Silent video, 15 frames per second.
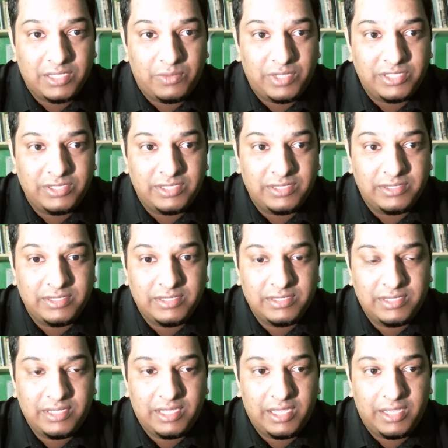So I want you to
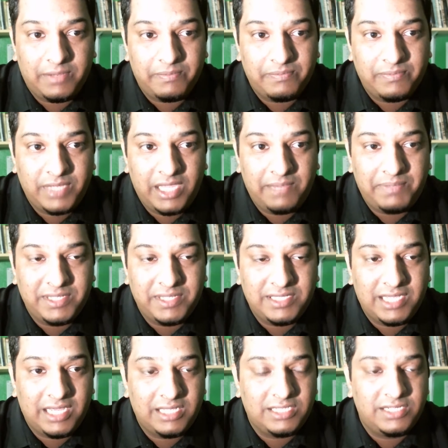keep in
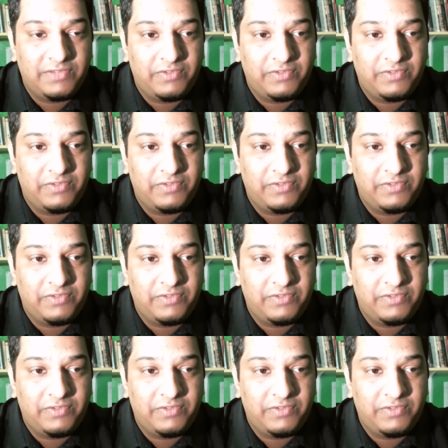touch.